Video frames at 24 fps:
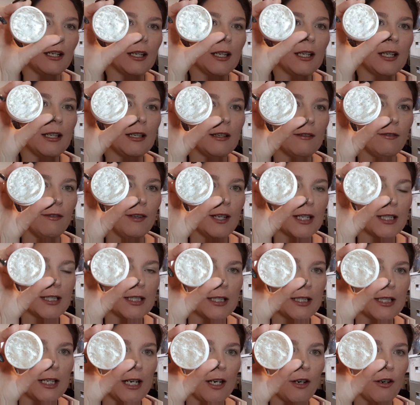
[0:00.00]
in the
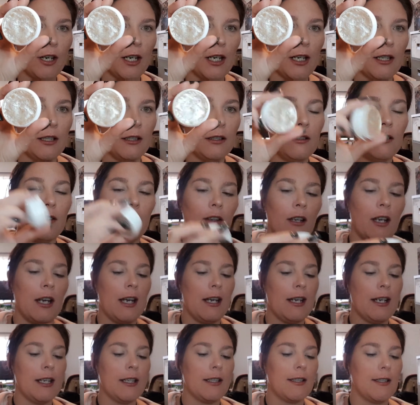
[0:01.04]
Flexitarian.
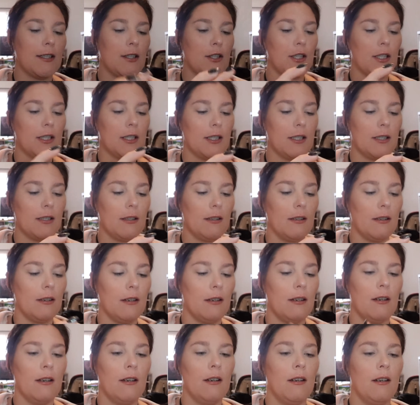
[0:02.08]
Like, it's just
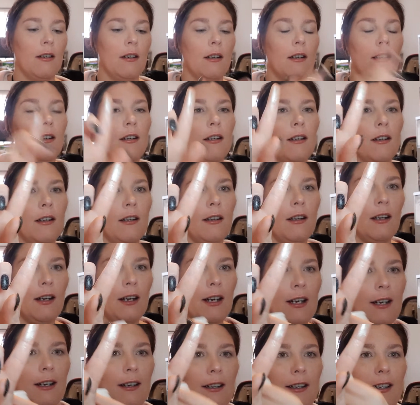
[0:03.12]

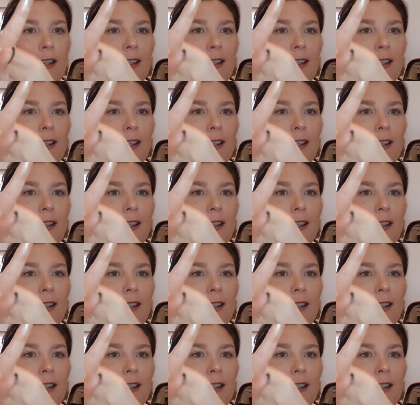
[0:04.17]
like,